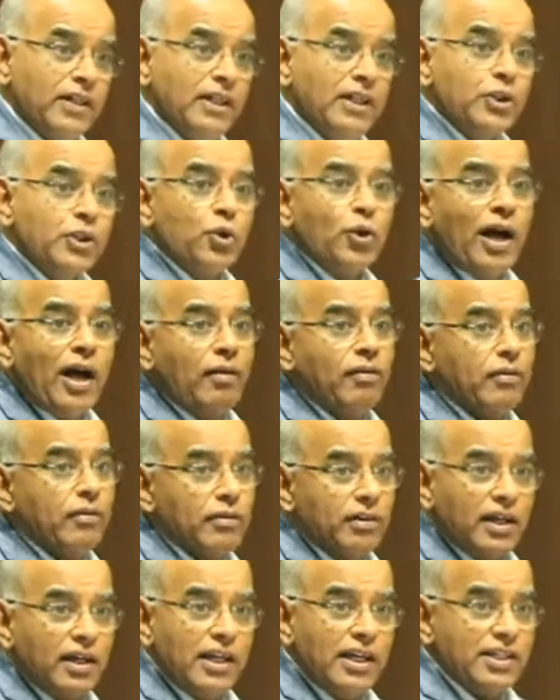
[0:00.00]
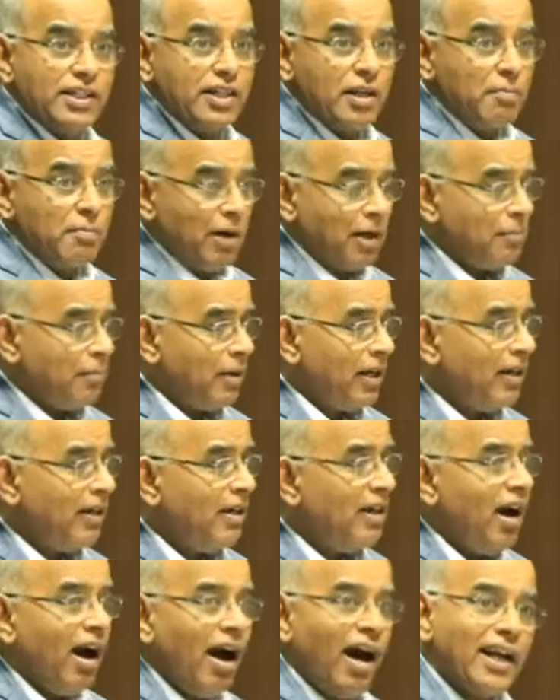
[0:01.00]
should have released him on bail,
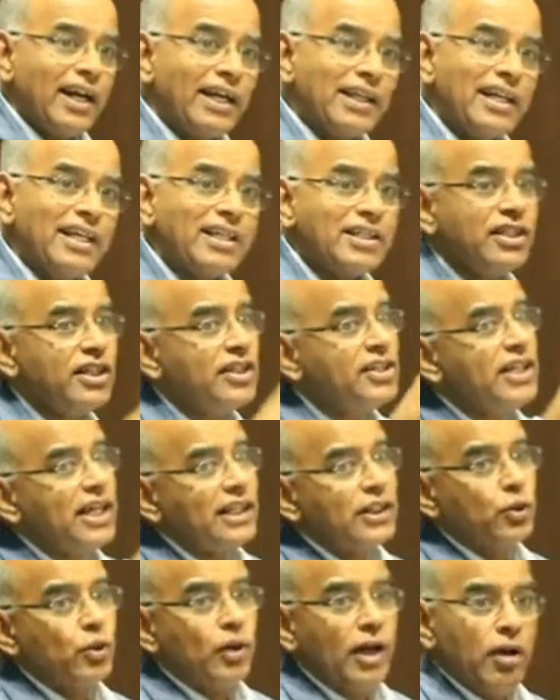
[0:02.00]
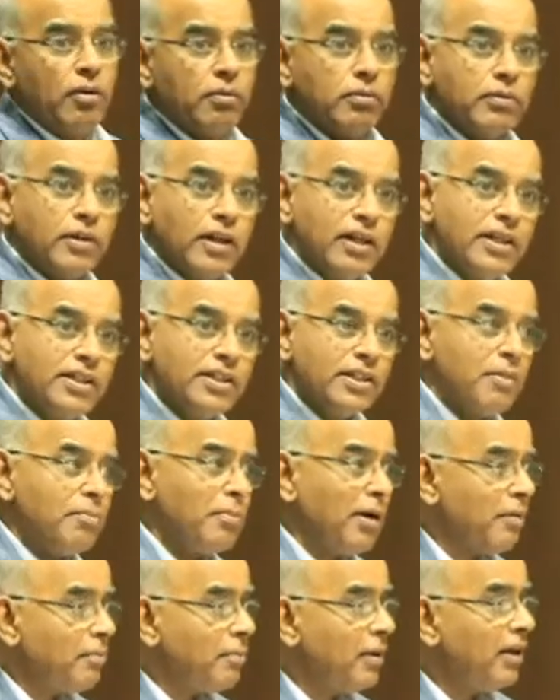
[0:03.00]
or at least the judge should have released him
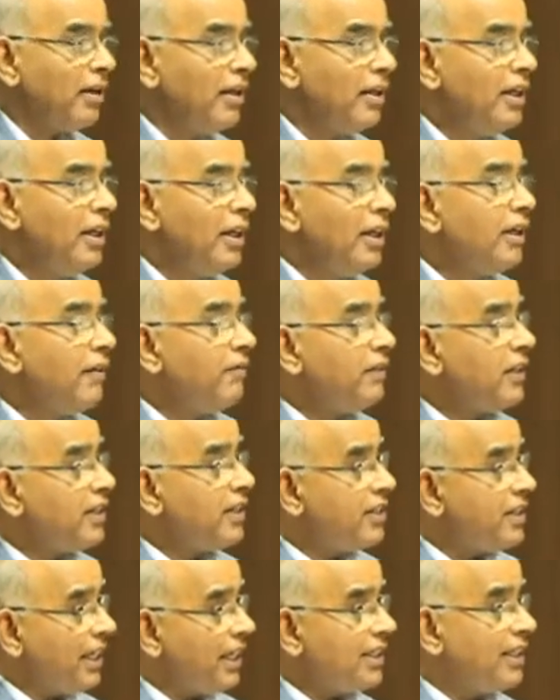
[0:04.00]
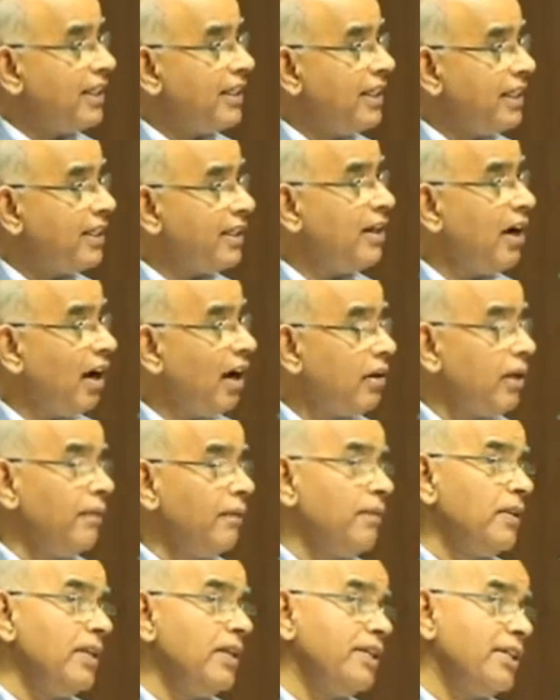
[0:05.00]
on bail. If the judge did not,
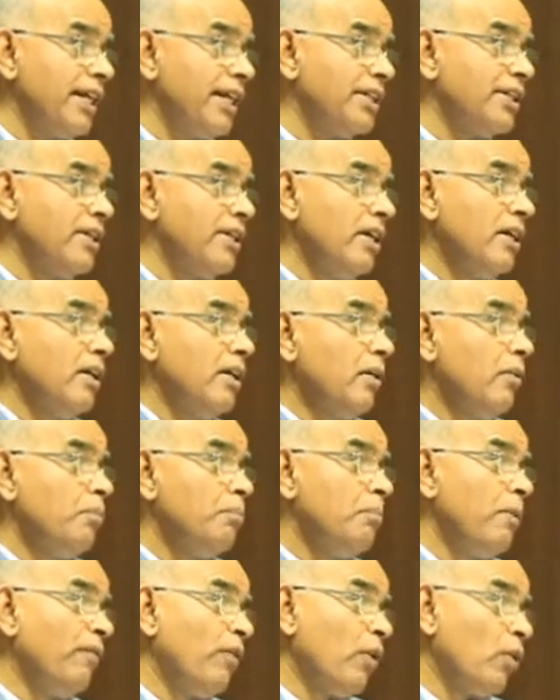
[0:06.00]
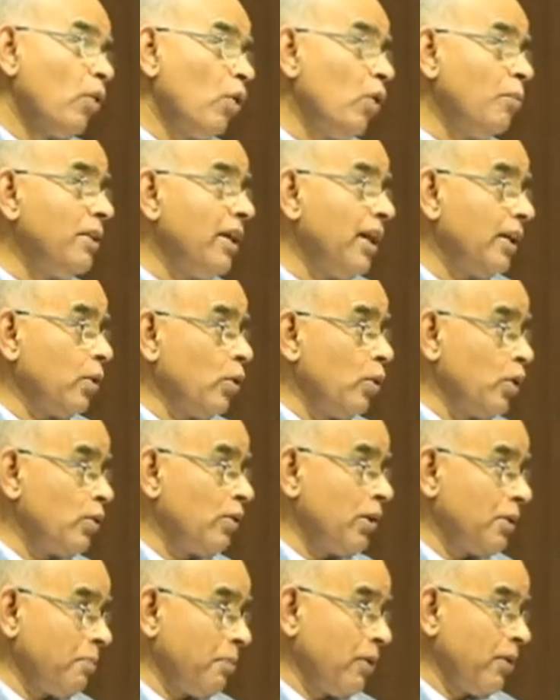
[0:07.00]
if the judge before whom the accused
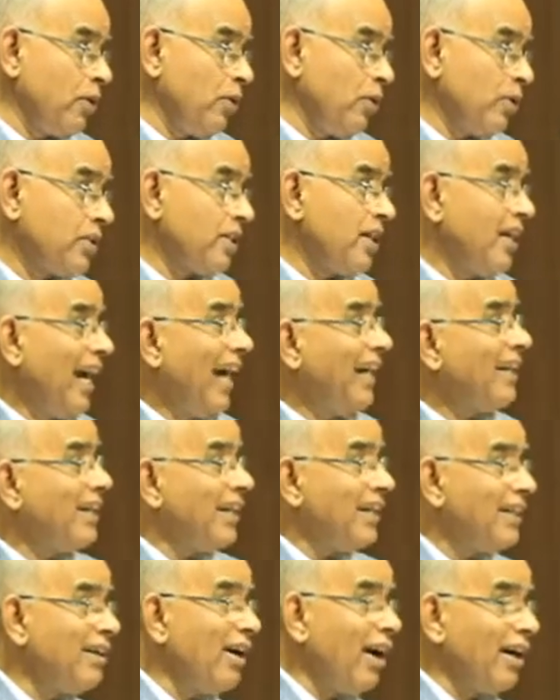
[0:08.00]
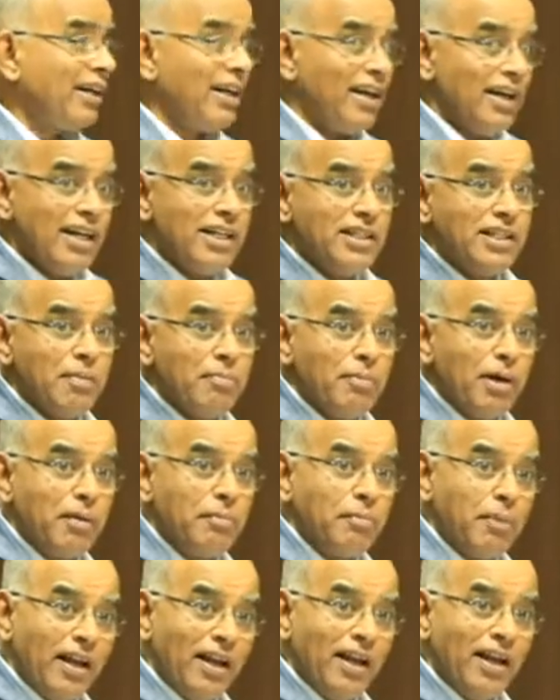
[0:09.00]
was produced and did not release him on
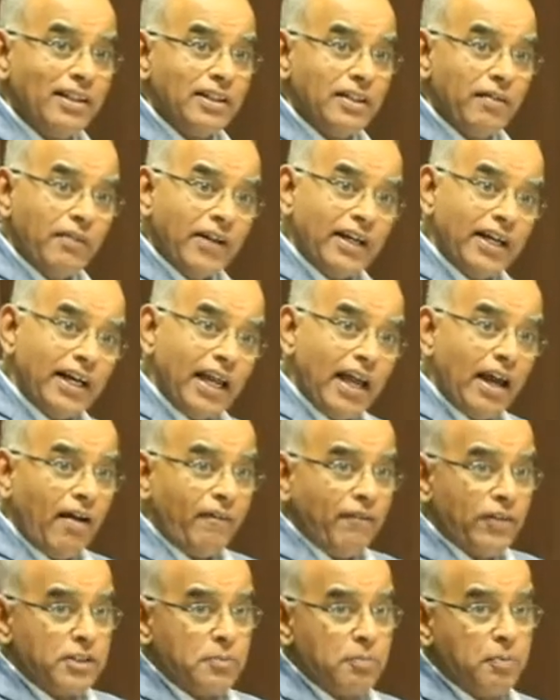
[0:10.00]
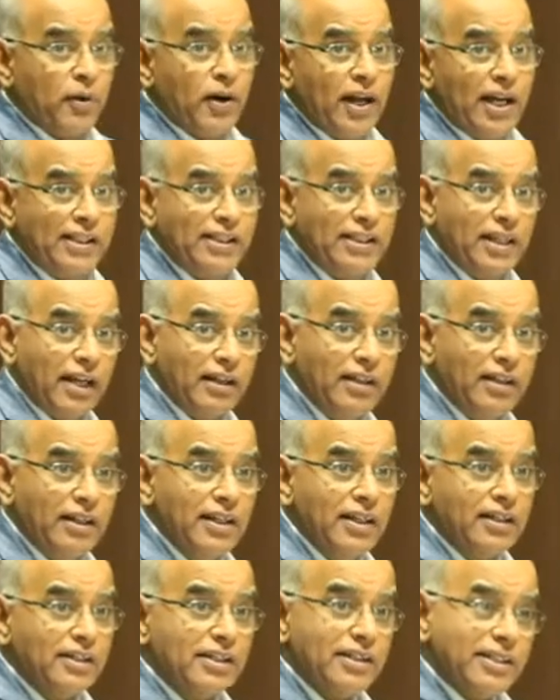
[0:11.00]
bail on the very day of his production,
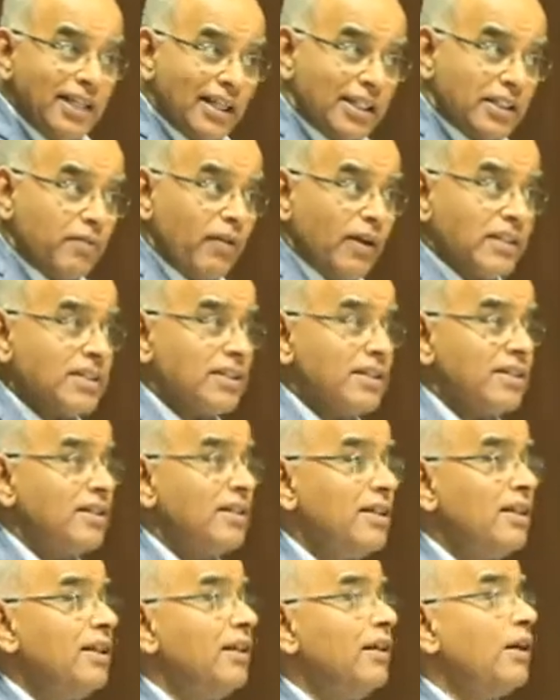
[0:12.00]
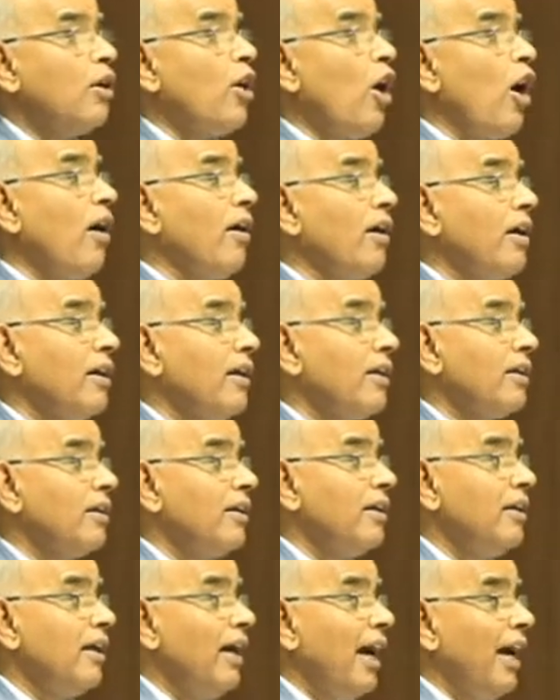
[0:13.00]
judge was wrong
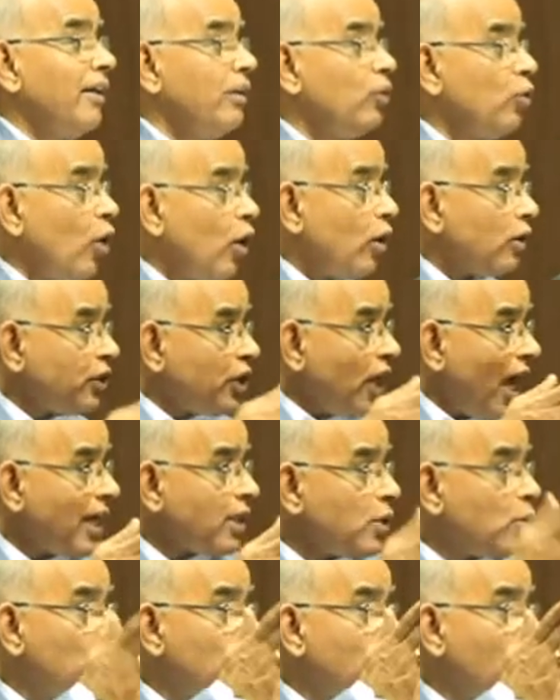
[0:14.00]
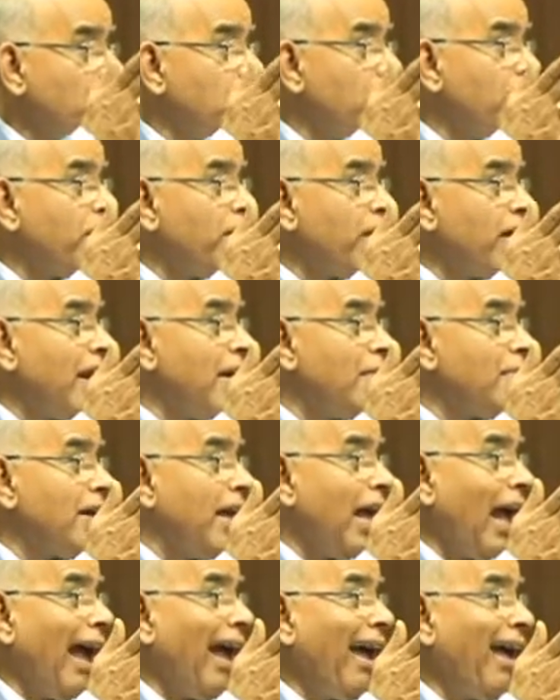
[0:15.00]
and no charge could have been framed
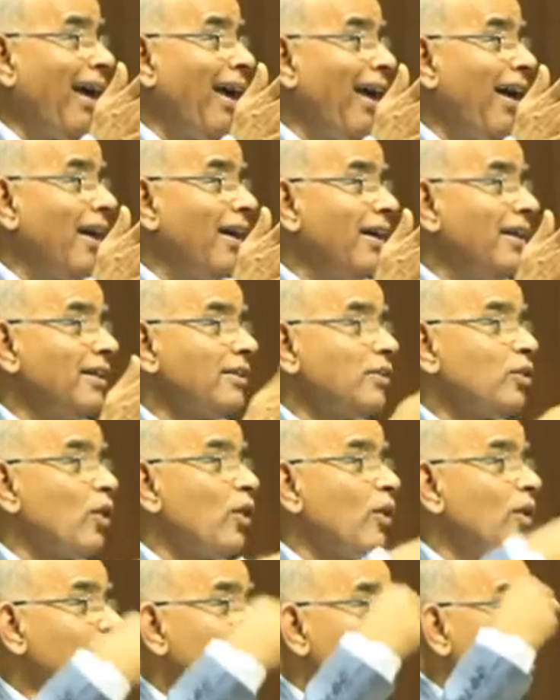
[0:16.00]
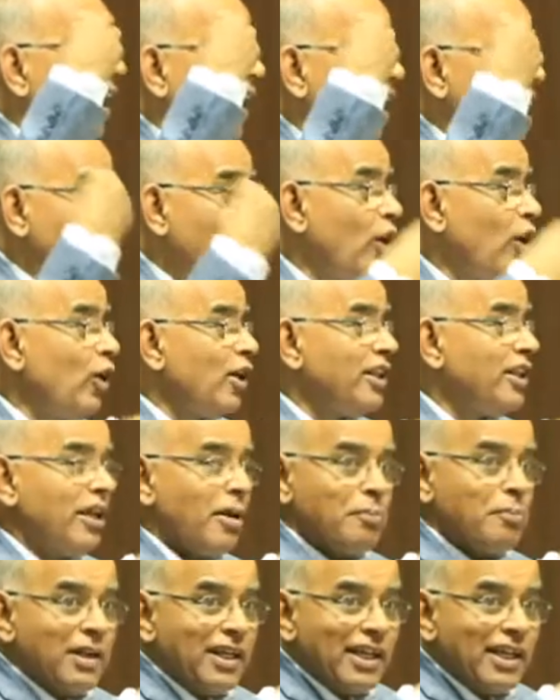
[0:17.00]
there. So I allowed the
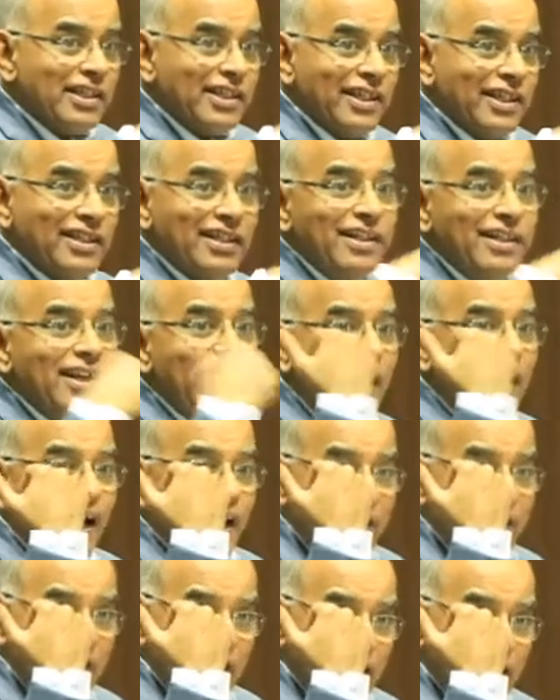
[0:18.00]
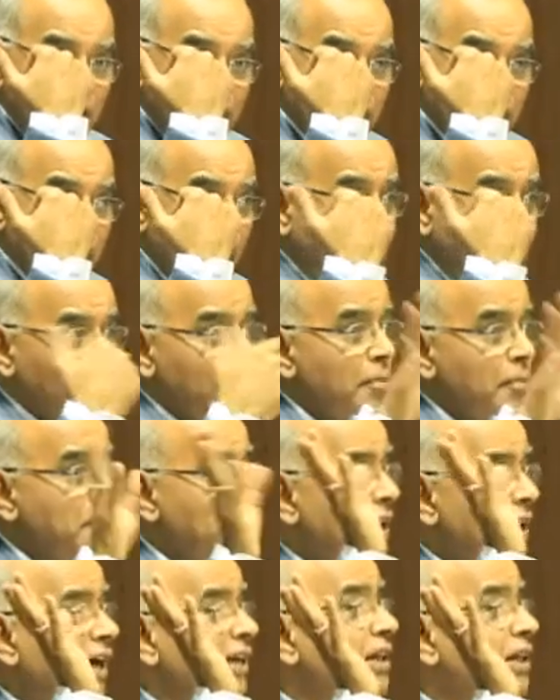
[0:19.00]
application and the order of
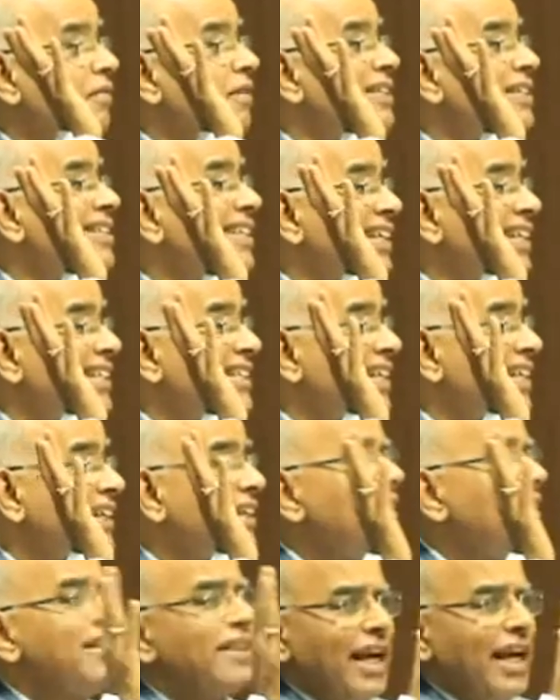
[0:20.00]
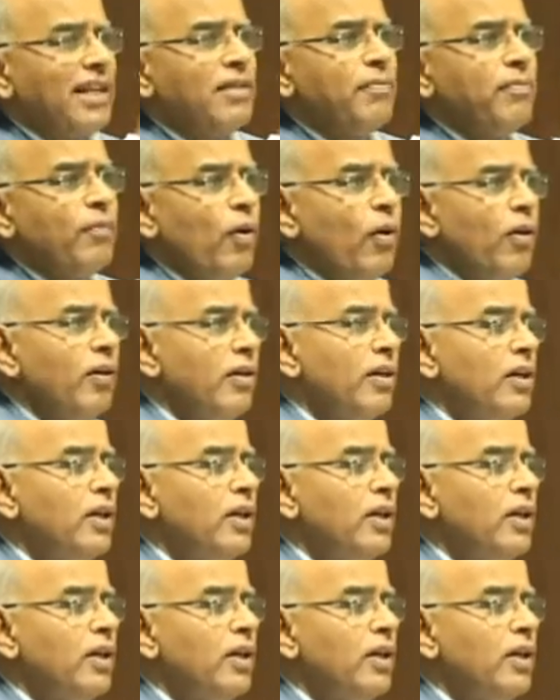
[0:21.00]
penalty was set aside. Therefore,